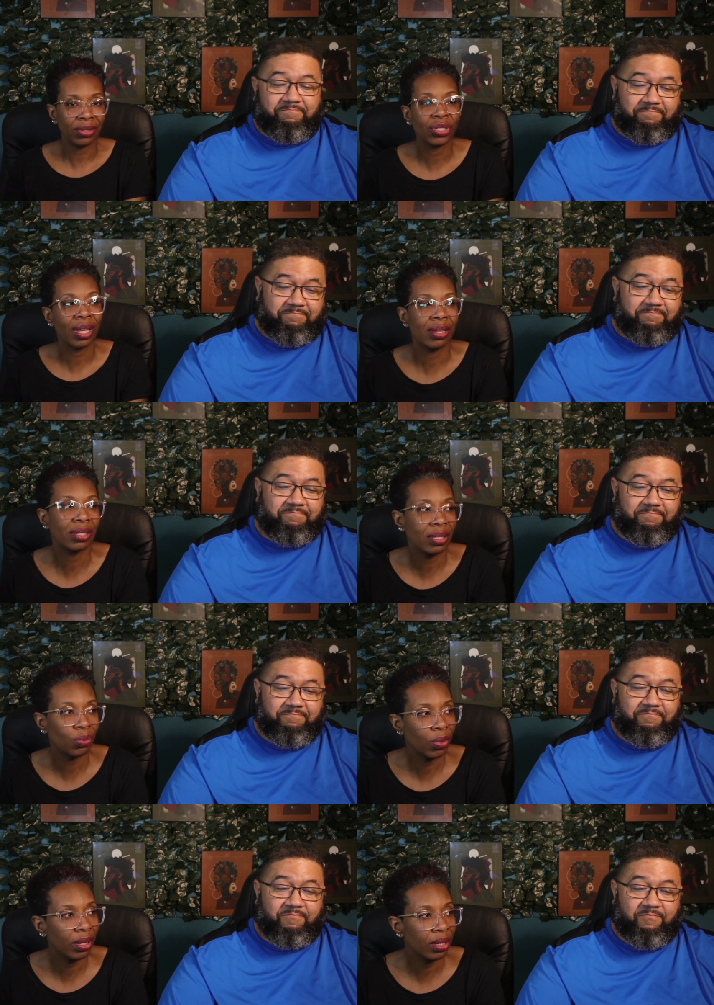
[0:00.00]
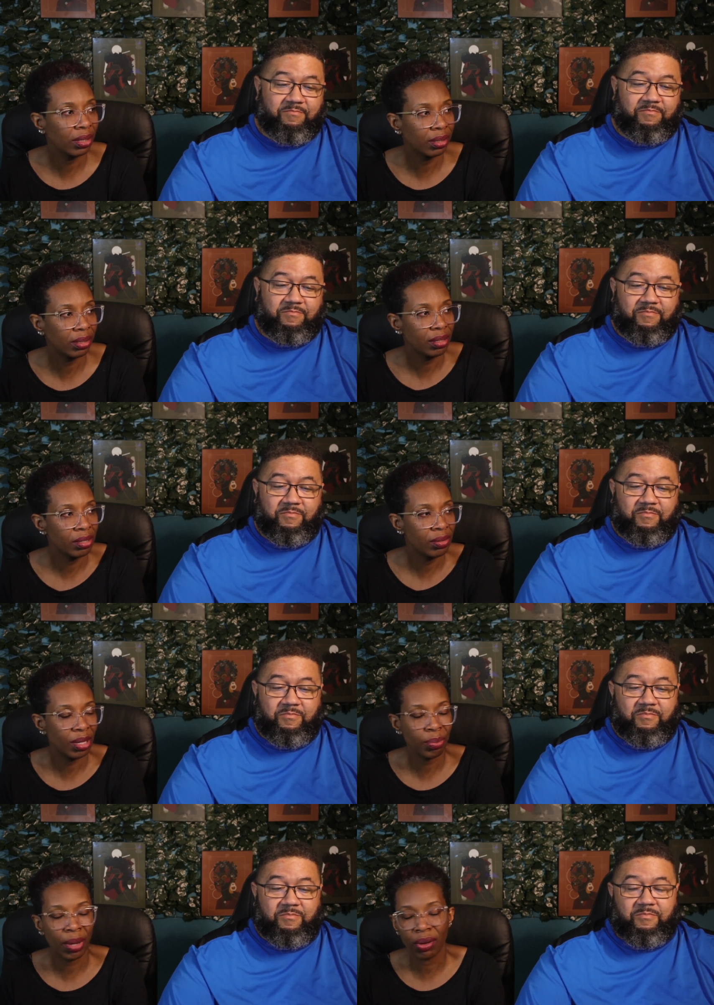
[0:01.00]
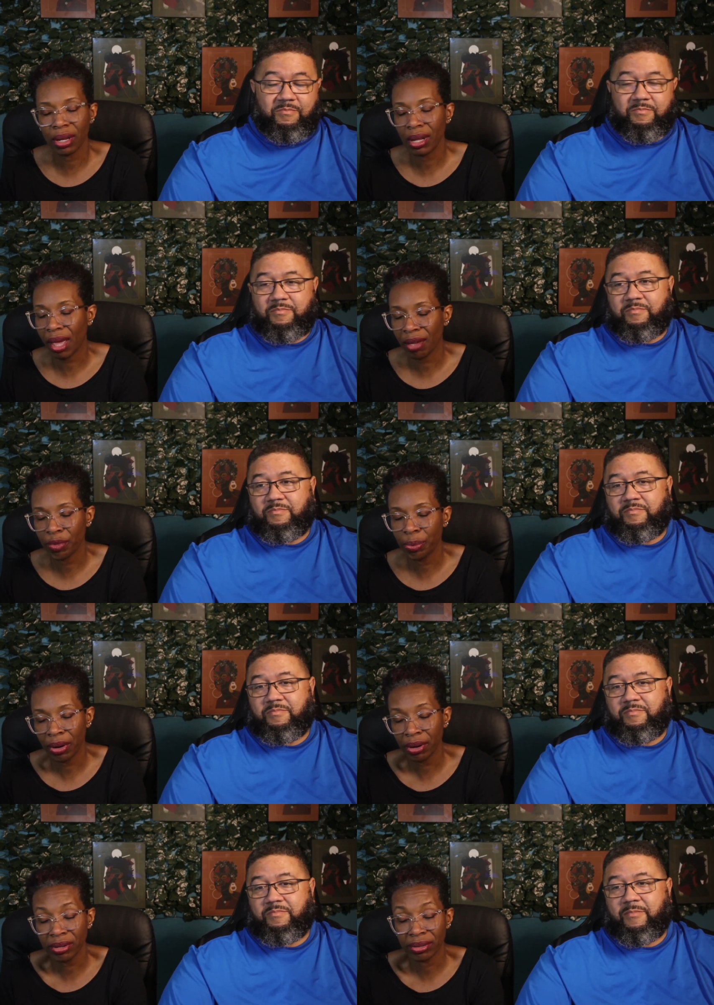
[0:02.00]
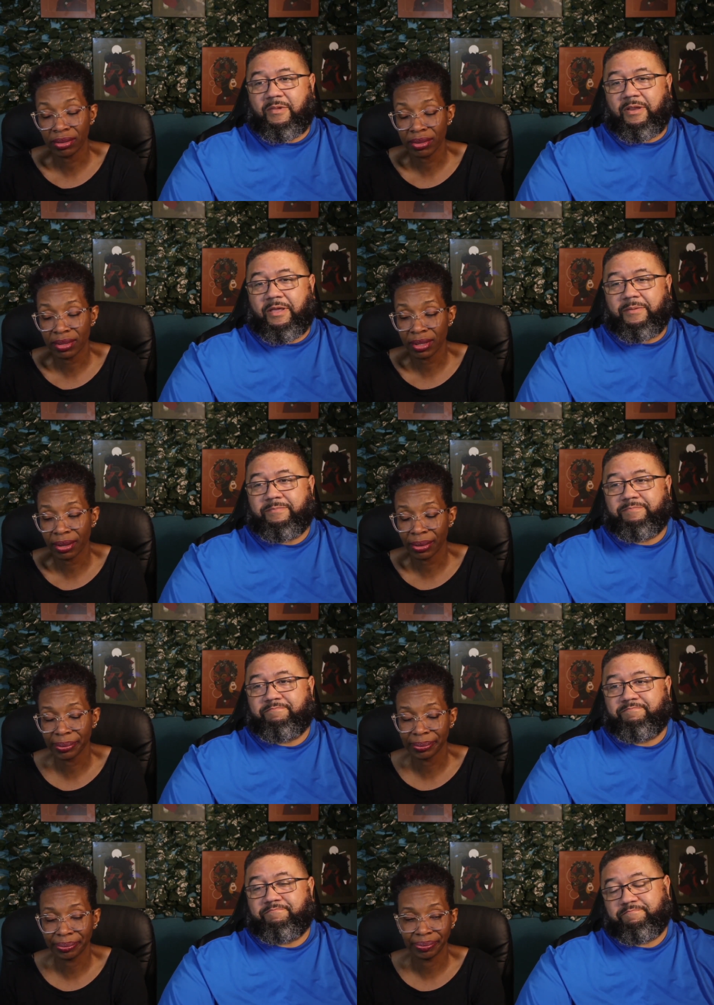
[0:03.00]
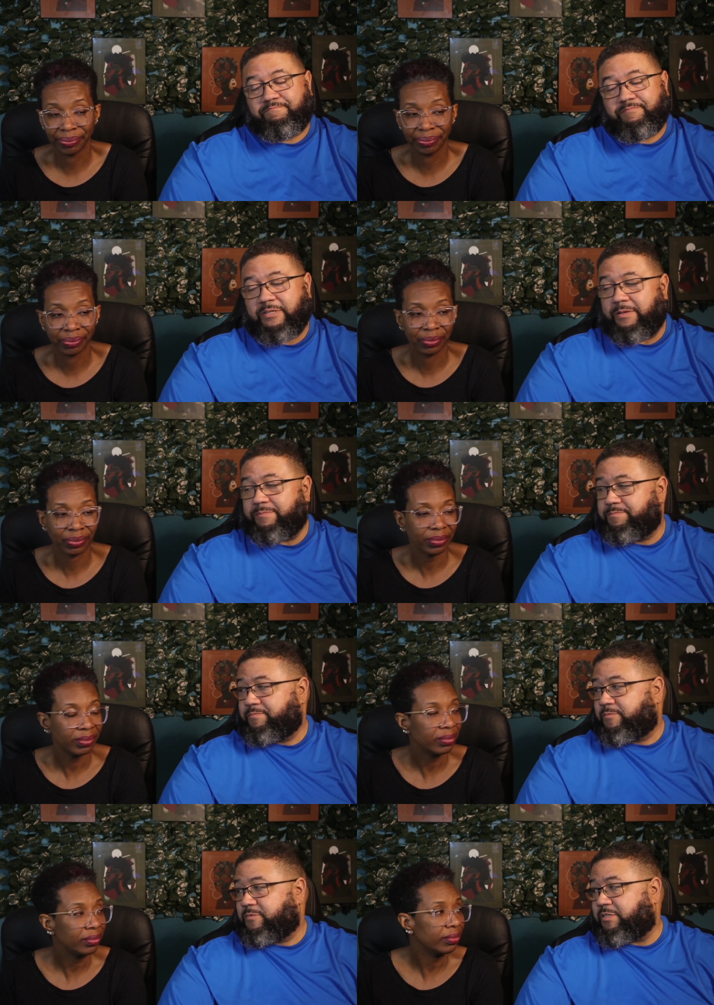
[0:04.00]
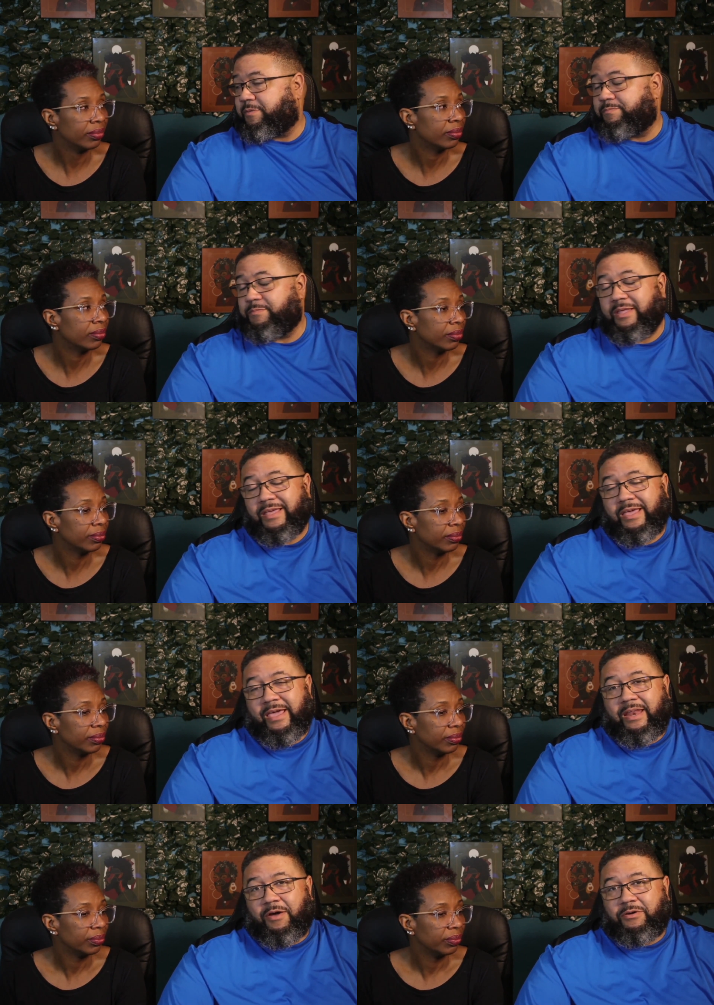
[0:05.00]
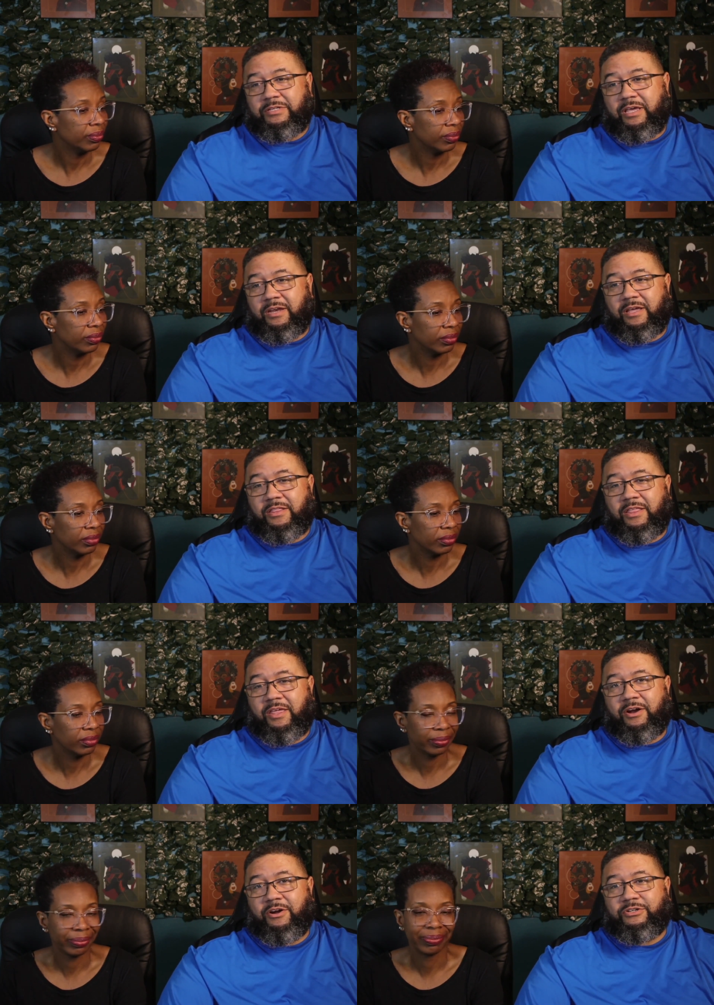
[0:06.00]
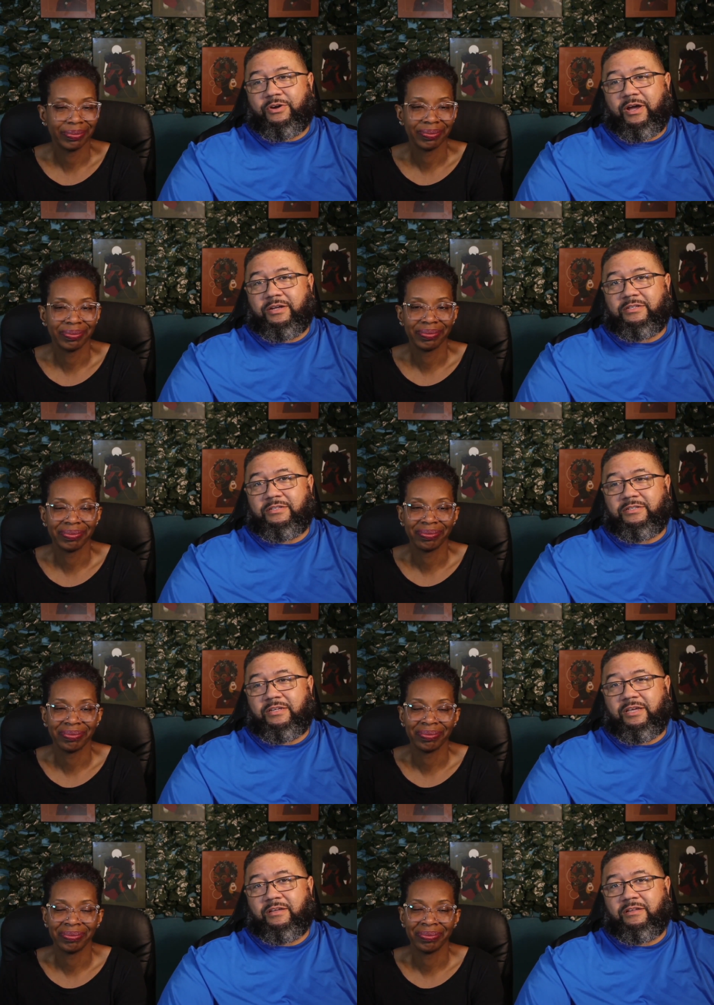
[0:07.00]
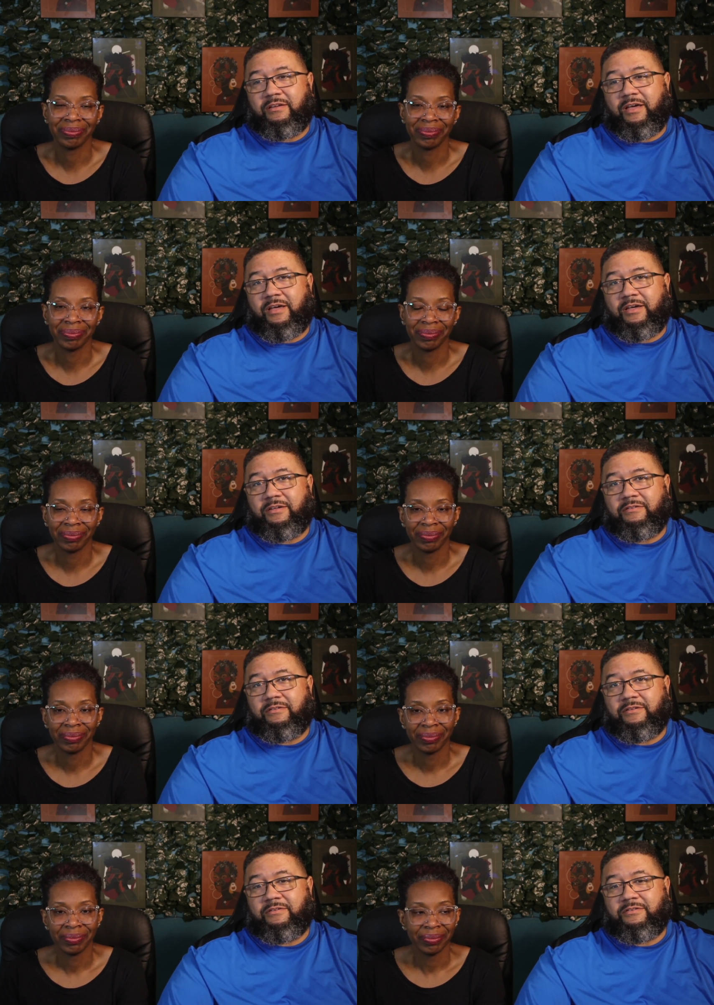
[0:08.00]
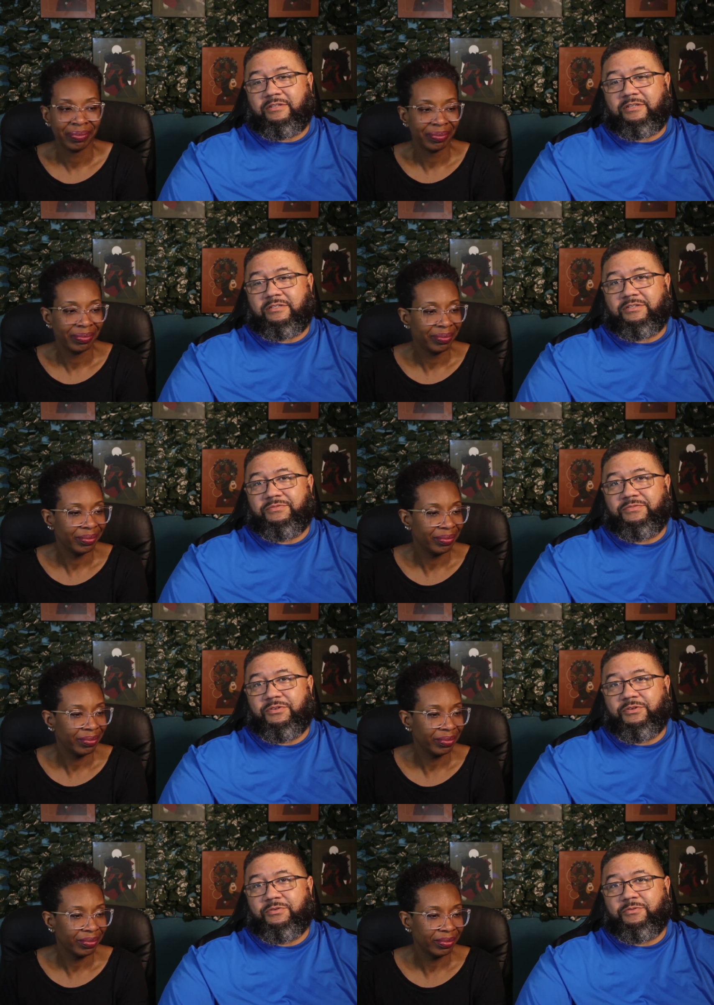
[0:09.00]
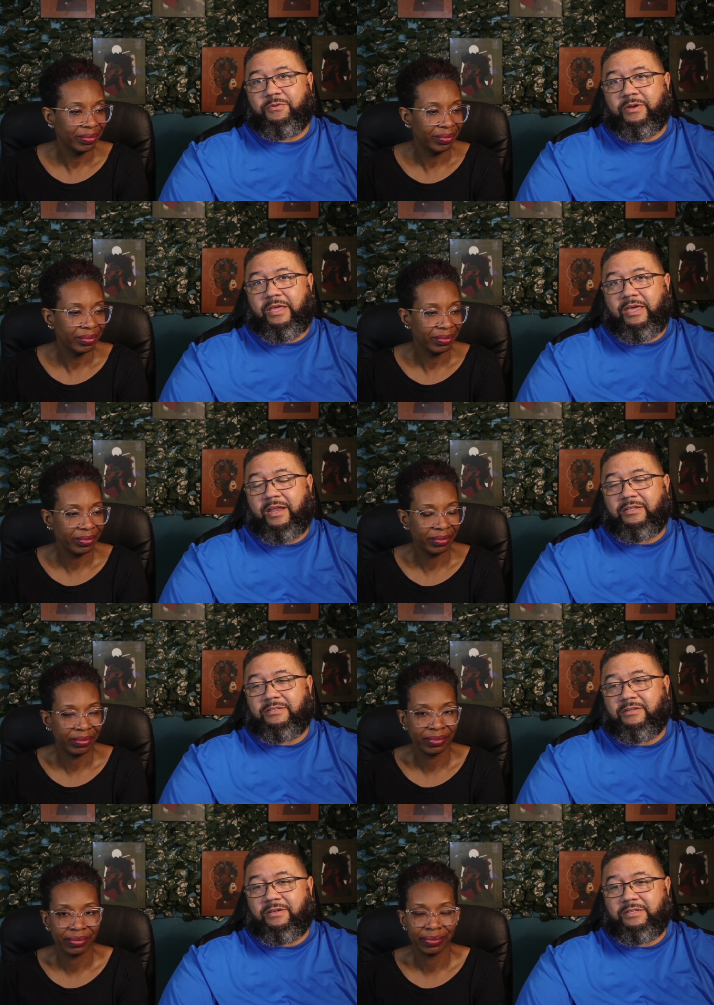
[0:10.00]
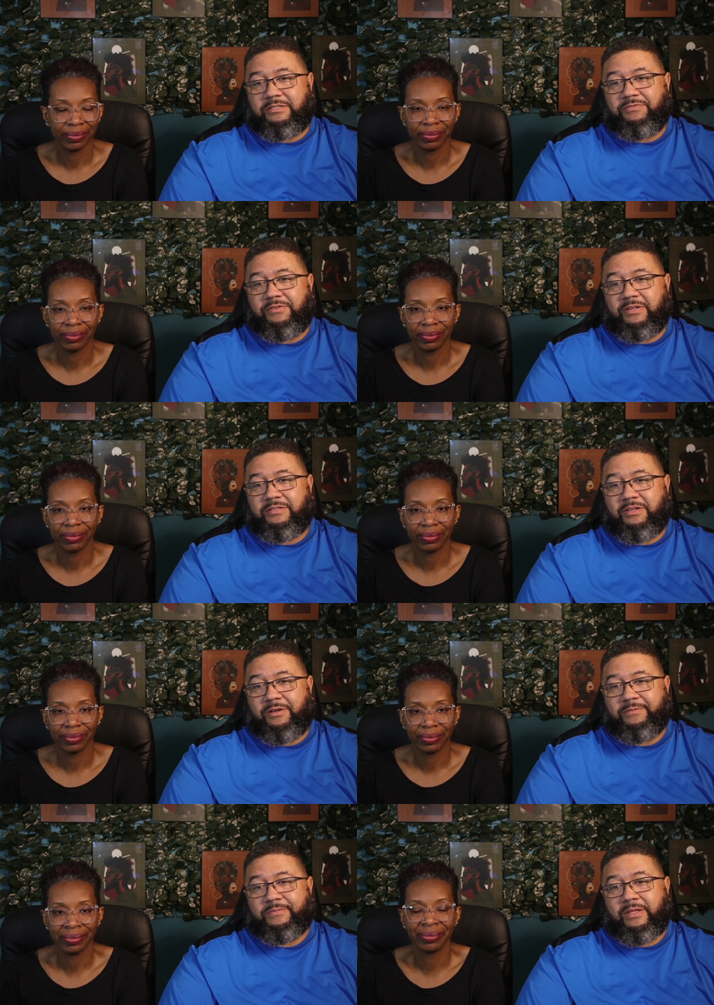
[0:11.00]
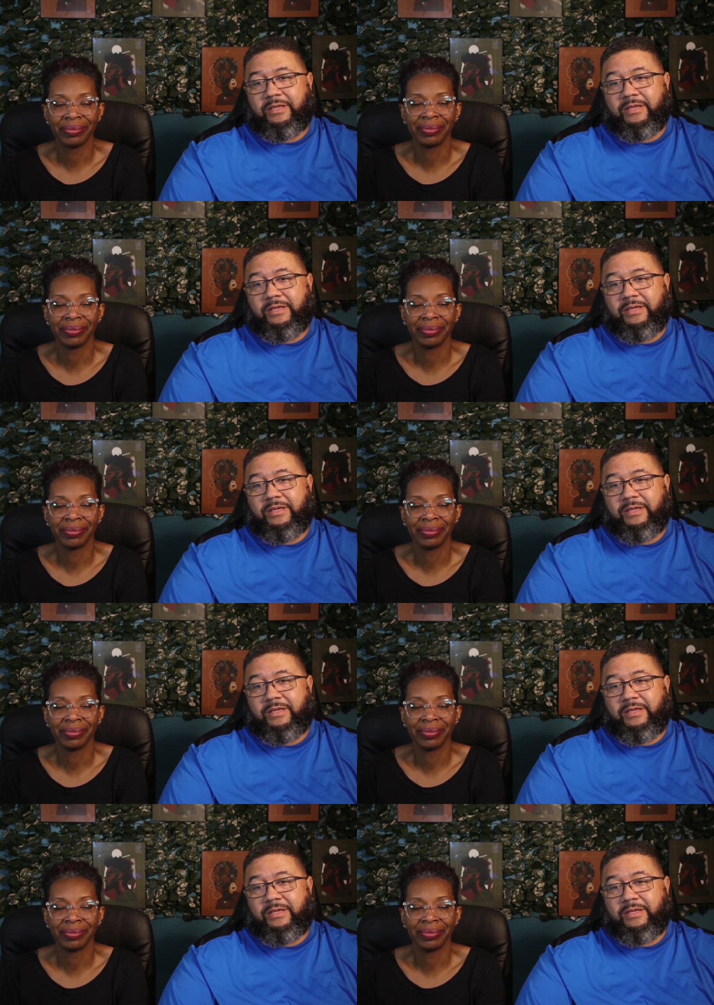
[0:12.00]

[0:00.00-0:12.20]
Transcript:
Speaker 1: that changes when you get married and have a partner. Yeah. So. Yeah. So that was it, other than her trying to steal Justin's food when he had his little hissy fit. So